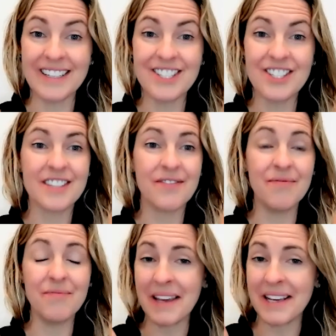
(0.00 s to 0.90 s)
It's just
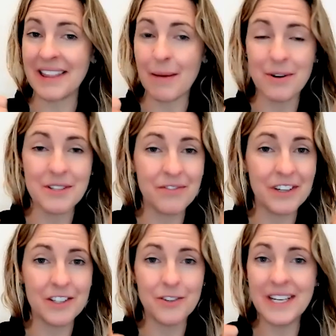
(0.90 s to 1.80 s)
making that person
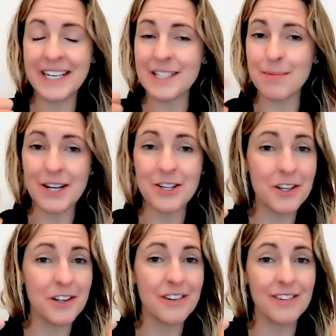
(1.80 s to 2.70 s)
feel unique and
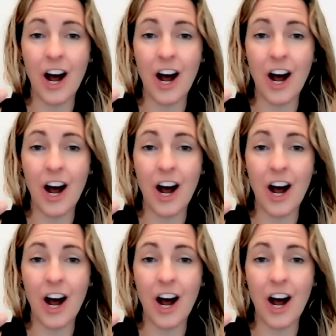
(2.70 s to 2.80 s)
special,